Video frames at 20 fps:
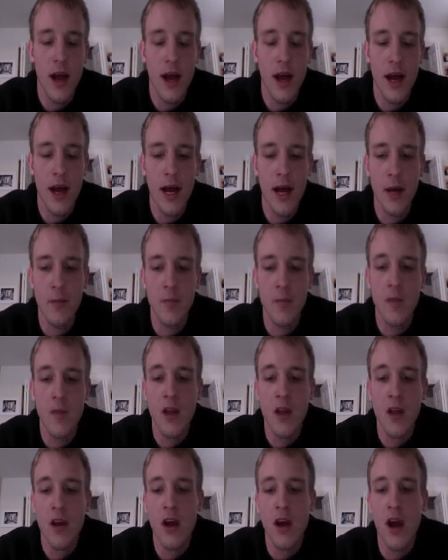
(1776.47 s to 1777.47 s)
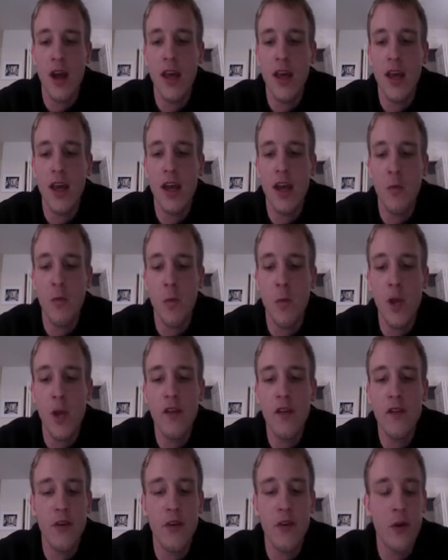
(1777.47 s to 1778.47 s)
Again, week
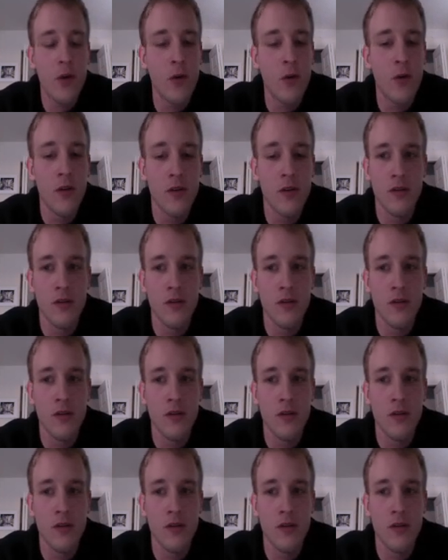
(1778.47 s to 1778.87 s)
2,